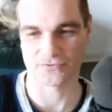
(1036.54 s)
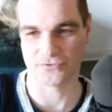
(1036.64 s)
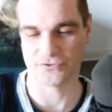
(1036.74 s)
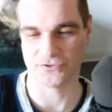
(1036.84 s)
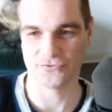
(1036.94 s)

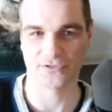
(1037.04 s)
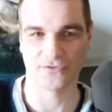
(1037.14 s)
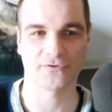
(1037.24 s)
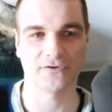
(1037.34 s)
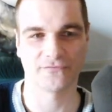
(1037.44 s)
or you are
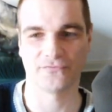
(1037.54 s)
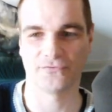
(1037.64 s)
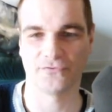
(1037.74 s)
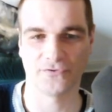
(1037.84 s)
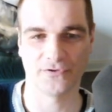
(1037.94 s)
looking
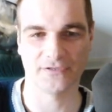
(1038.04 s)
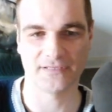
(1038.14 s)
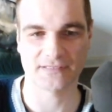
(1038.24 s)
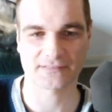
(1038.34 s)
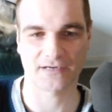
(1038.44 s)
for
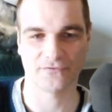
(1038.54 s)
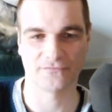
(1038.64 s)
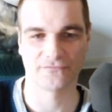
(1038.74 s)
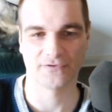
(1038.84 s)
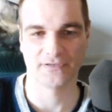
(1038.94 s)
this kind
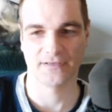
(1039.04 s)
of